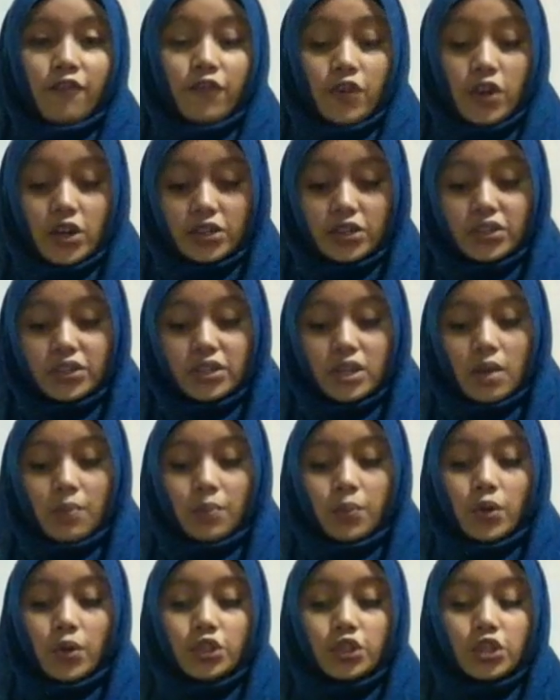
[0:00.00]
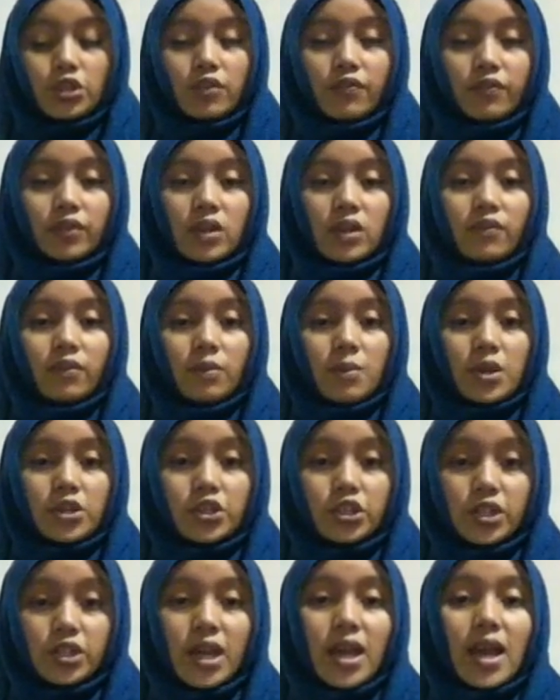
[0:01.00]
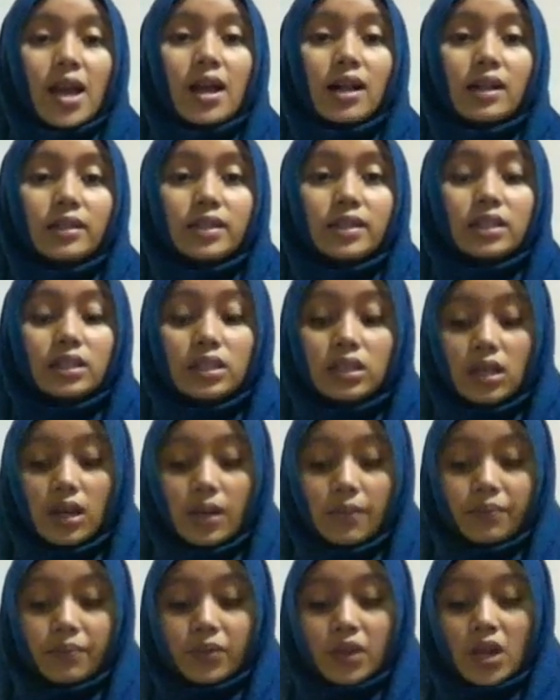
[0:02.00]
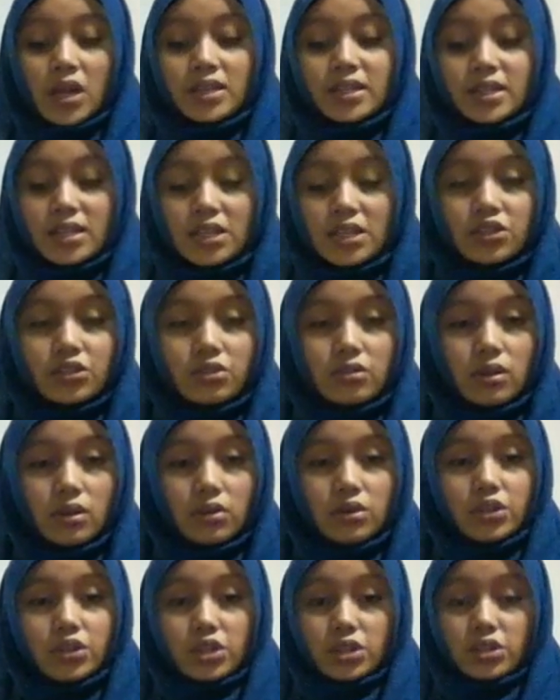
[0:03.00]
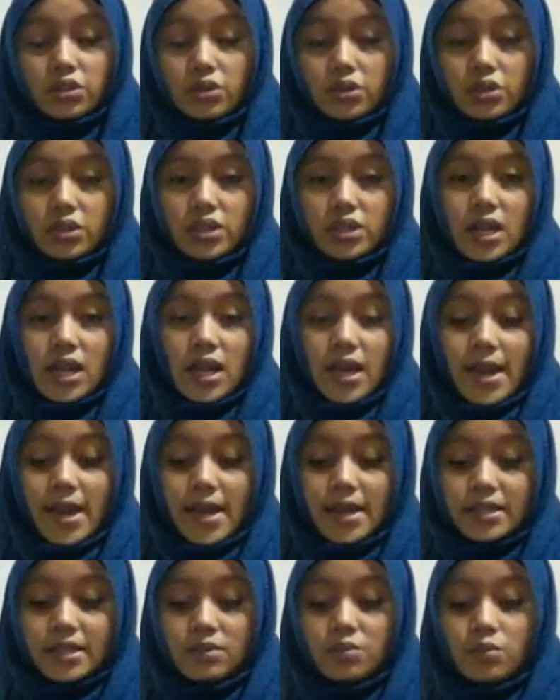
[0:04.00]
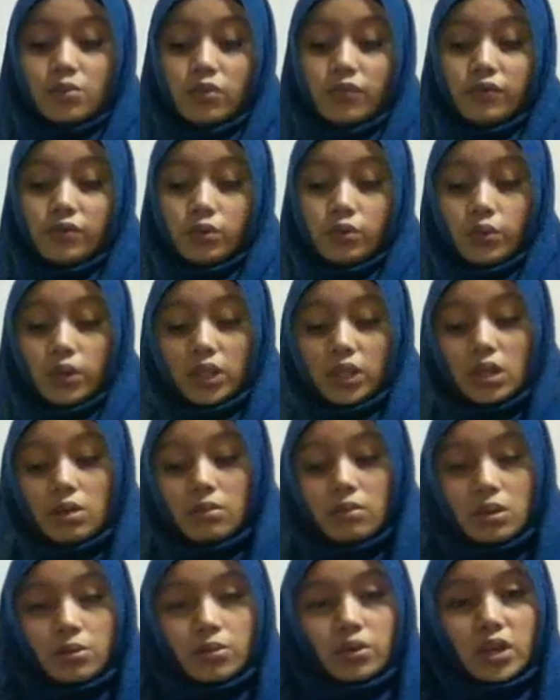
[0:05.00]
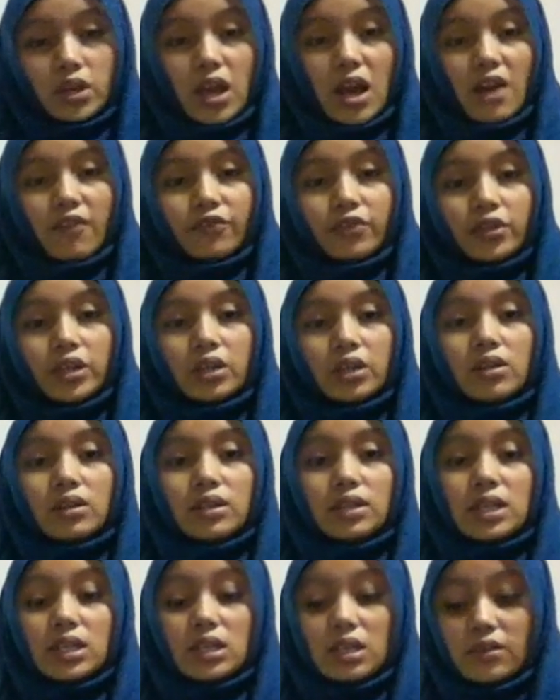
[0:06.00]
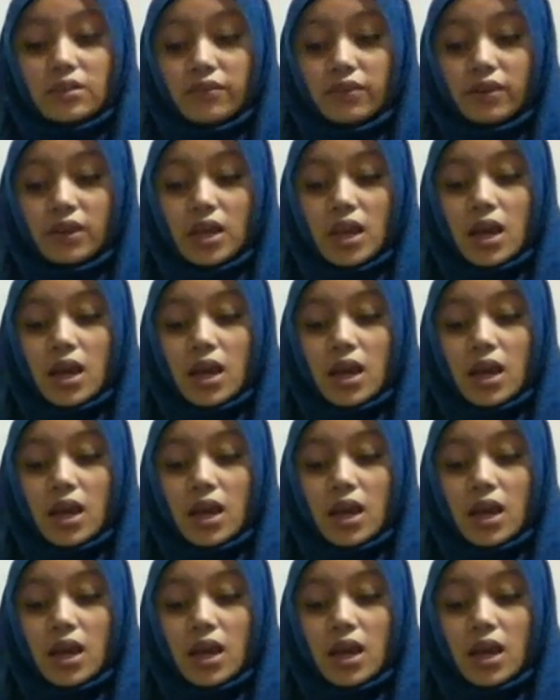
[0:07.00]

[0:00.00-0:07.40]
First, a portion of the information held in the sensory registers is moved to working memory after the cognitive